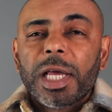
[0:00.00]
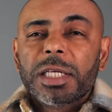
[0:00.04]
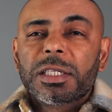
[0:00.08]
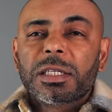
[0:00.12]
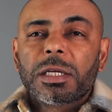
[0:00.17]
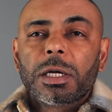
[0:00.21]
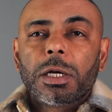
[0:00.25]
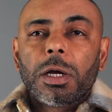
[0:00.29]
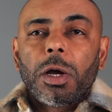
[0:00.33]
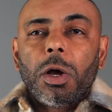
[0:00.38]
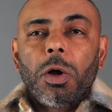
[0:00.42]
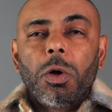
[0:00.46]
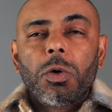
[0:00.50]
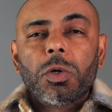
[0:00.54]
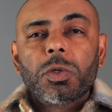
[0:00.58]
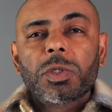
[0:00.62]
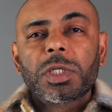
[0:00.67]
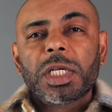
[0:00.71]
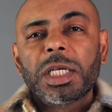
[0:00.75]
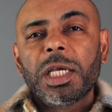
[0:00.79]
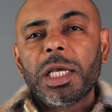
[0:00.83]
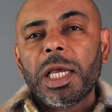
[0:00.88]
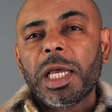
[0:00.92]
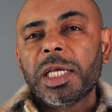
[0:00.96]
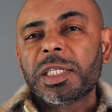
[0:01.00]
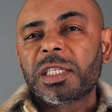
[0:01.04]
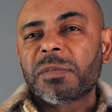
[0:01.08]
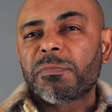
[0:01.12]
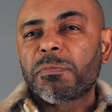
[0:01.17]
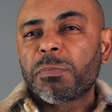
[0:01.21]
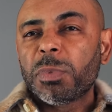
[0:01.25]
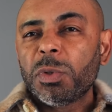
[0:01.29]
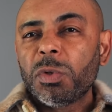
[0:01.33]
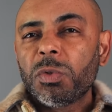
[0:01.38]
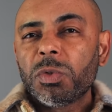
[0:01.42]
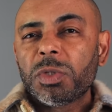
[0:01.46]
is cozy, it's
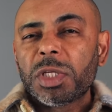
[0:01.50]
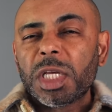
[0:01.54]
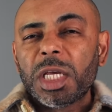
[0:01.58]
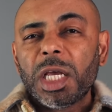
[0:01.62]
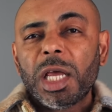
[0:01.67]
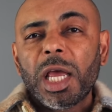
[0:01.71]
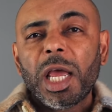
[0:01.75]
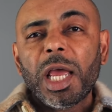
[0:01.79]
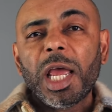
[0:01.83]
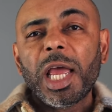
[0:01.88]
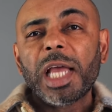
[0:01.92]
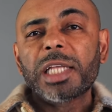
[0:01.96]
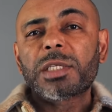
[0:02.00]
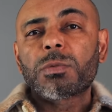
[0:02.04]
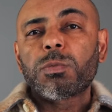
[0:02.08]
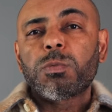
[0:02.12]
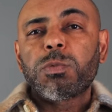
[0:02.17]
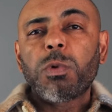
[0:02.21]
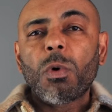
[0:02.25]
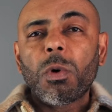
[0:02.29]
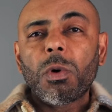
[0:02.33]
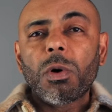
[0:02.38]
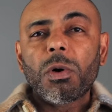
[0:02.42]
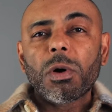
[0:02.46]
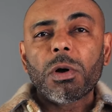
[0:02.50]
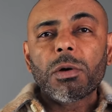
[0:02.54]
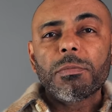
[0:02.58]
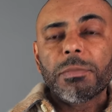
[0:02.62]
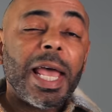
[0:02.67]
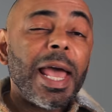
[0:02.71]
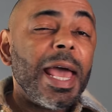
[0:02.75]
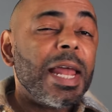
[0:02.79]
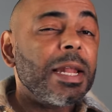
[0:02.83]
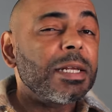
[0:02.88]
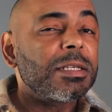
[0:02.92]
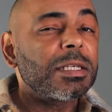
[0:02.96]
boozy, it's warm,
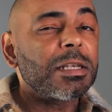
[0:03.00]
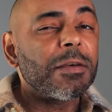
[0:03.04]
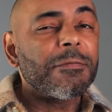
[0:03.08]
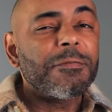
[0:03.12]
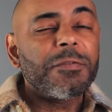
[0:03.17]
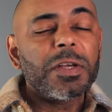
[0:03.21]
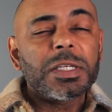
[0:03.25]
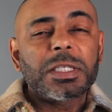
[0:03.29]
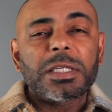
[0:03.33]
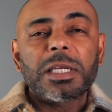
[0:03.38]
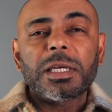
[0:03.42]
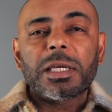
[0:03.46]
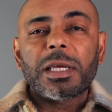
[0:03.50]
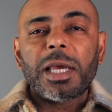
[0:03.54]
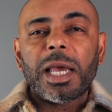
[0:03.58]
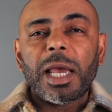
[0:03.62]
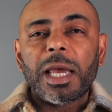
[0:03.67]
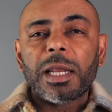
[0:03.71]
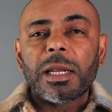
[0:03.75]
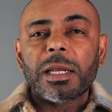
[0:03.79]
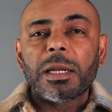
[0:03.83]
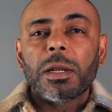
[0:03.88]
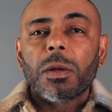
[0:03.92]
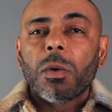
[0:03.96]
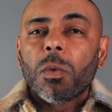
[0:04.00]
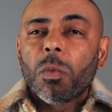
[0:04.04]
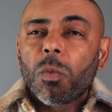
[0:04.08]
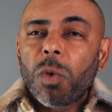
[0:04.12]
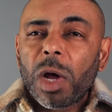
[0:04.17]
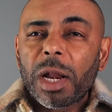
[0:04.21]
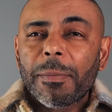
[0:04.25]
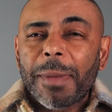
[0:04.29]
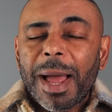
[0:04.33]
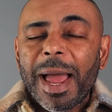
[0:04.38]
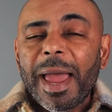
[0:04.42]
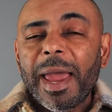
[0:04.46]
and it's sophisticated.
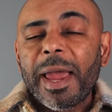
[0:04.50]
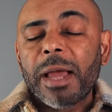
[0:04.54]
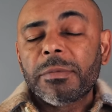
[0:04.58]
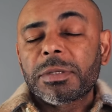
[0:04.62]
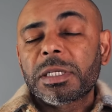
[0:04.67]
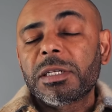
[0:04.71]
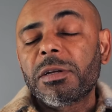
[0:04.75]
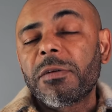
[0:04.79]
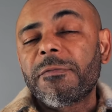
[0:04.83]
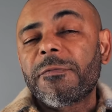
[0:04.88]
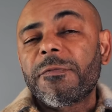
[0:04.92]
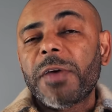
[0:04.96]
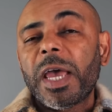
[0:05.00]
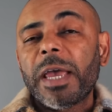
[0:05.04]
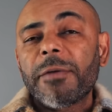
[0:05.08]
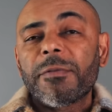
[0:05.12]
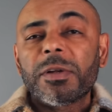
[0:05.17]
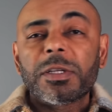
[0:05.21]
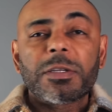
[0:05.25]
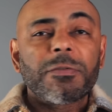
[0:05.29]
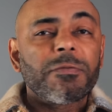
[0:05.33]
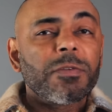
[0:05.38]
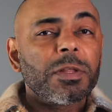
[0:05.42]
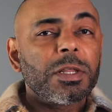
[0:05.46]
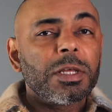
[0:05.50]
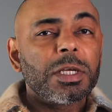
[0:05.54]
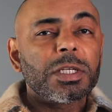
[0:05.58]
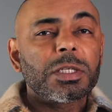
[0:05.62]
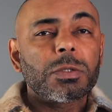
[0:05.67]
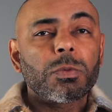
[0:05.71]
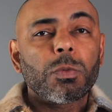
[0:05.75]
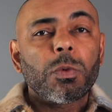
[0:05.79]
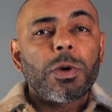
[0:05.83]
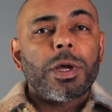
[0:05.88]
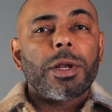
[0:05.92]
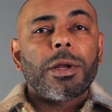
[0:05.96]
One of my absolute favorites for
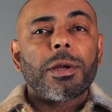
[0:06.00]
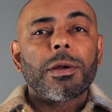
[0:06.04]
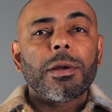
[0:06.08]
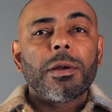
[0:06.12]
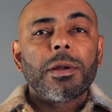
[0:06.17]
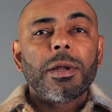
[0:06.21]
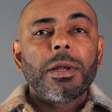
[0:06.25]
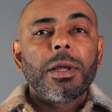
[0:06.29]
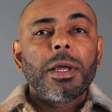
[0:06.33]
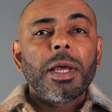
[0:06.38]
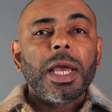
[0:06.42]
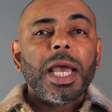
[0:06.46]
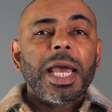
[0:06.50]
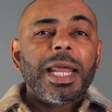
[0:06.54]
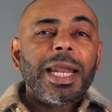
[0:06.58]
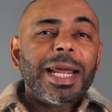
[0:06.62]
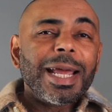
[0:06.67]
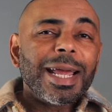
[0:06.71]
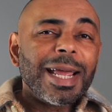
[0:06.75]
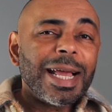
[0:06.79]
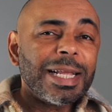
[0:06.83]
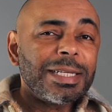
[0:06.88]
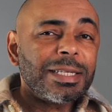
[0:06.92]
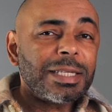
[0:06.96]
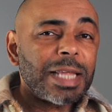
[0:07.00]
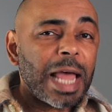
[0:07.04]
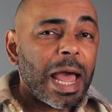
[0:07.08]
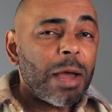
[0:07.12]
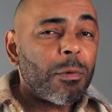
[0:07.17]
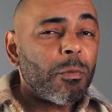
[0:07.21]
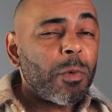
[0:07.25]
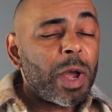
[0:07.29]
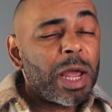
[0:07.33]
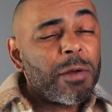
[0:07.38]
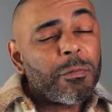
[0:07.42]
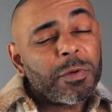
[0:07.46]
this winter. And it gets
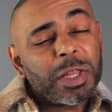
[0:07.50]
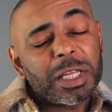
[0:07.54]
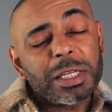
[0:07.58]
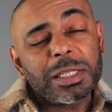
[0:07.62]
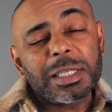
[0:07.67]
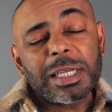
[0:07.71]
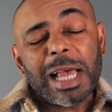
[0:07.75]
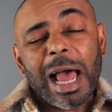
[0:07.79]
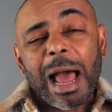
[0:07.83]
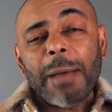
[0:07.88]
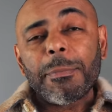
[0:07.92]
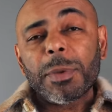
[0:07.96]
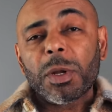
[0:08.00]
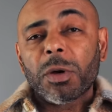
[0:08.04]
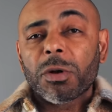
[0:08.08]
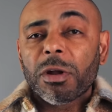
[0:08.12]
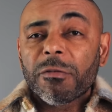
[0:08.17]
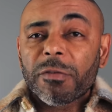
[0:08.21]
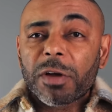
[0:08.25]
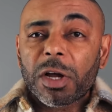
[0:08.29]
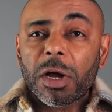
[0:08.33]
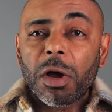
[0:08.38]
that way with a top note of